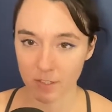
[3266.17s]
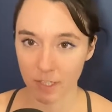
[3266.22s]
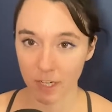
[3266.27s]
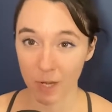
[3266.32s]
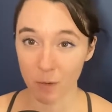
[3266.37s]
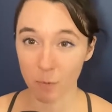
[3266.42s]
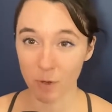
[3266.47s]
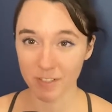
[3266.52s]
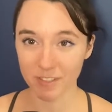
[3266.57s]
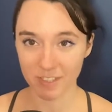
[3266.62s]
Like,
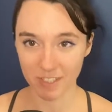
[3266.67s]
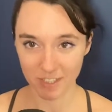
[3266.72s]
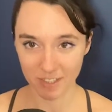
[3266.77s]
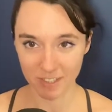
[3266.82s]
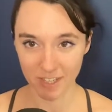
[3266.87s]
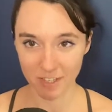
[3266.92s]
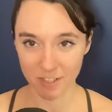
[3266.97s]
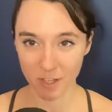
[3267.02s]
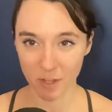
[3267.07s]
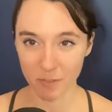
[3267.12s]
I want
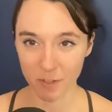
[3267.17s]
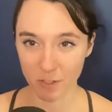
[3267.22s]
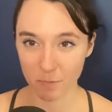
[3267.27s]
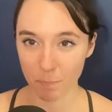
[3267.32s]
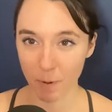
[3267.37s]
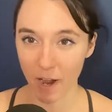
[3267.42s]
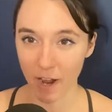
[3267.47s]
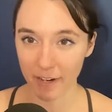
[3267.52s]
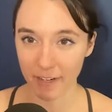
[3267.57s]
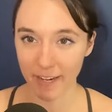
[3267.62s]
success on this
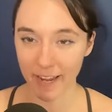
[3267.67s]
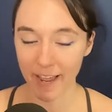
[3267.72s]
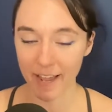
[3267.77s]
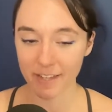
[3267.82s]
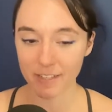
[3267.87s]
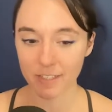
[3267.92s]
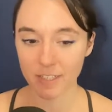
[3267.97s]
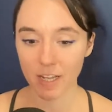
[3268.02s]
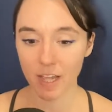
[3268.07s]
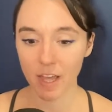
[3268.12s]

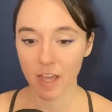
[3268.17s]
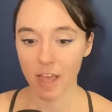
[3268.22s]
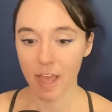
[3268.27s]
podcast,